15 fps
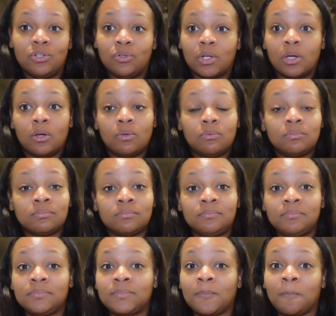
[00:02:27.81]
you know,
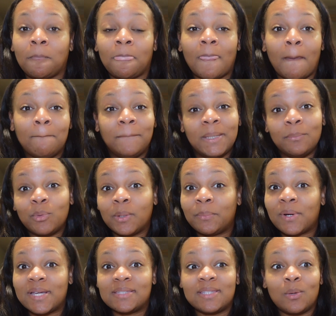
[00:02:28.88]
be more
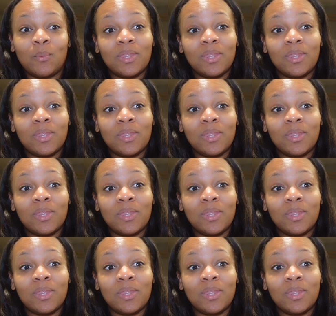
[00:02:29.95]
present